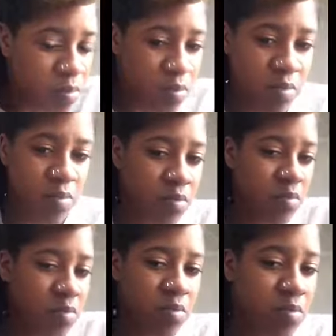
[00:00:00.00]

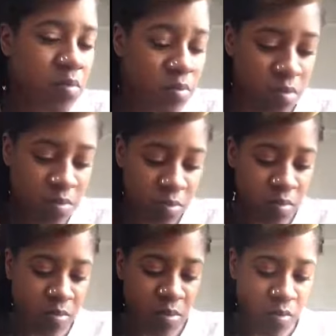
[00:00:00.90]
different hair
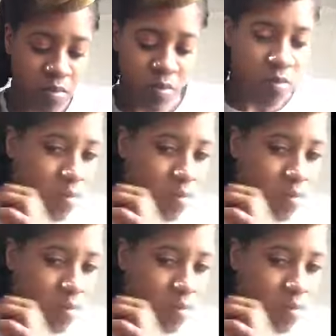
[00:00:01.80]
textures.